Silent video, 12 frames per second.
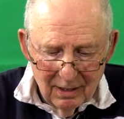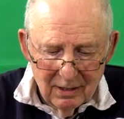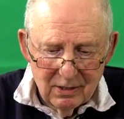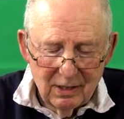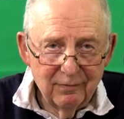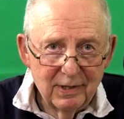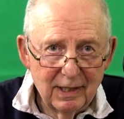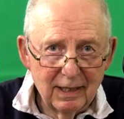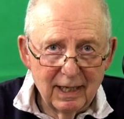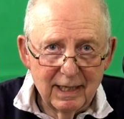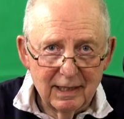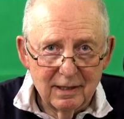something
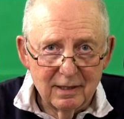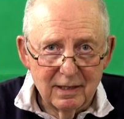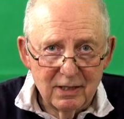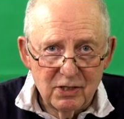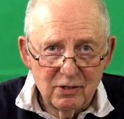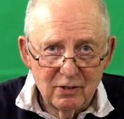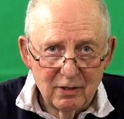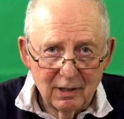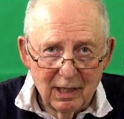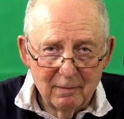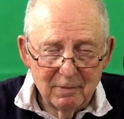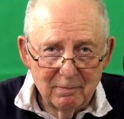like this
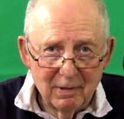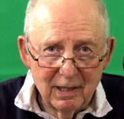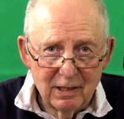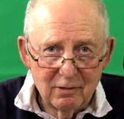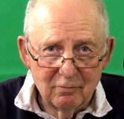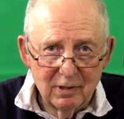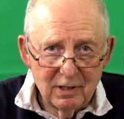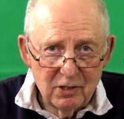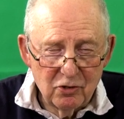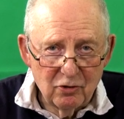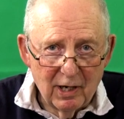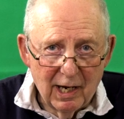clamping plate with a
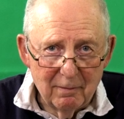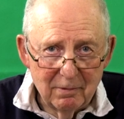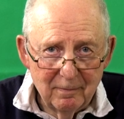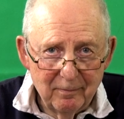strap?